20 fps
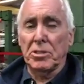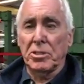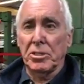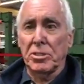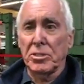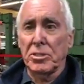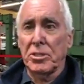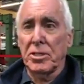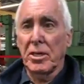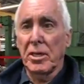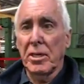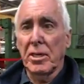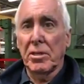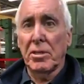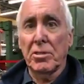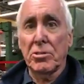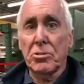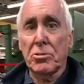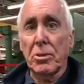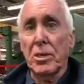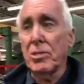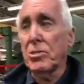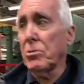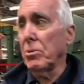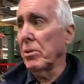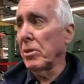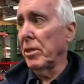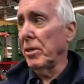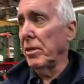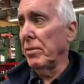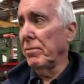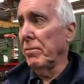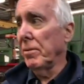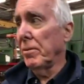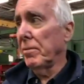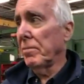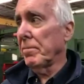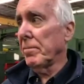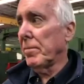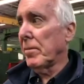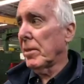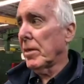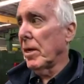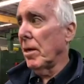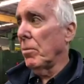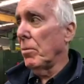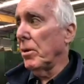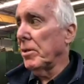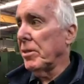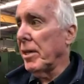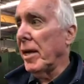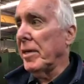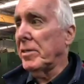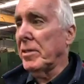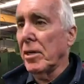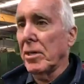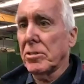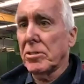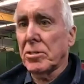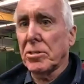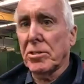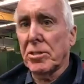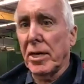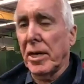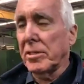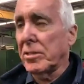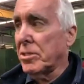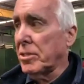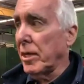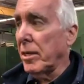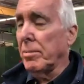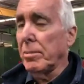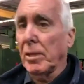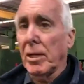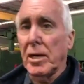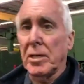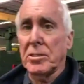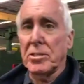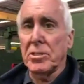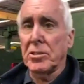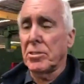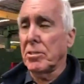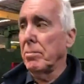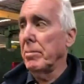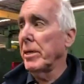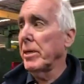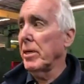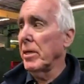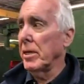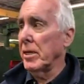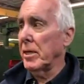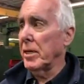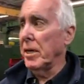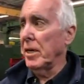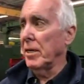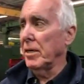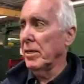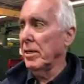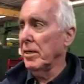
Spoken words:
is the stress relief. And what that does is that stabilizes the metal again